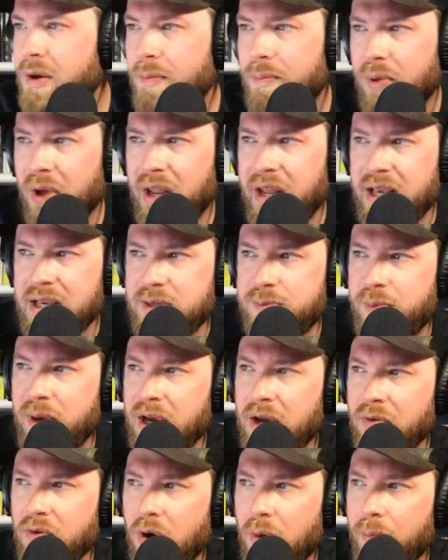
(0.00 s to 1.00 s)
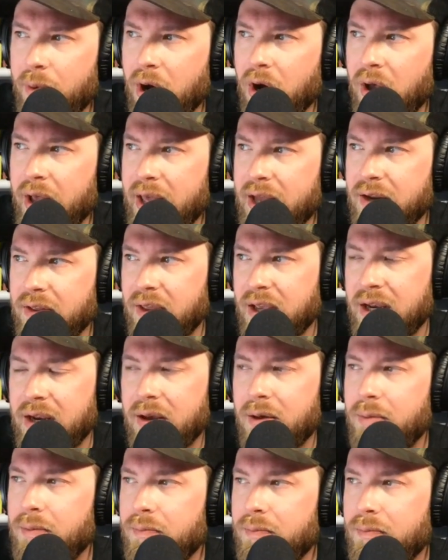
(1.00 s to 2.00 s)
But his pick and roll ball handling
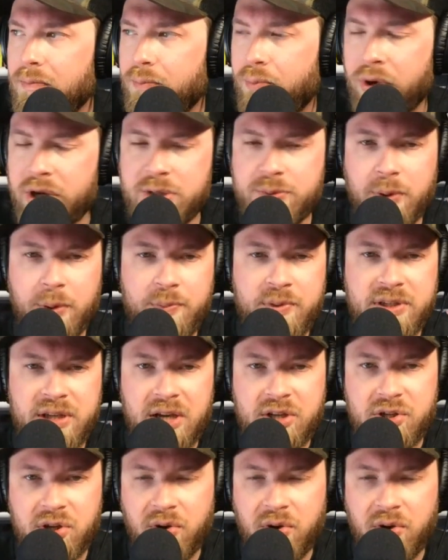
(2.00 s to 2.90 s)
points per possession,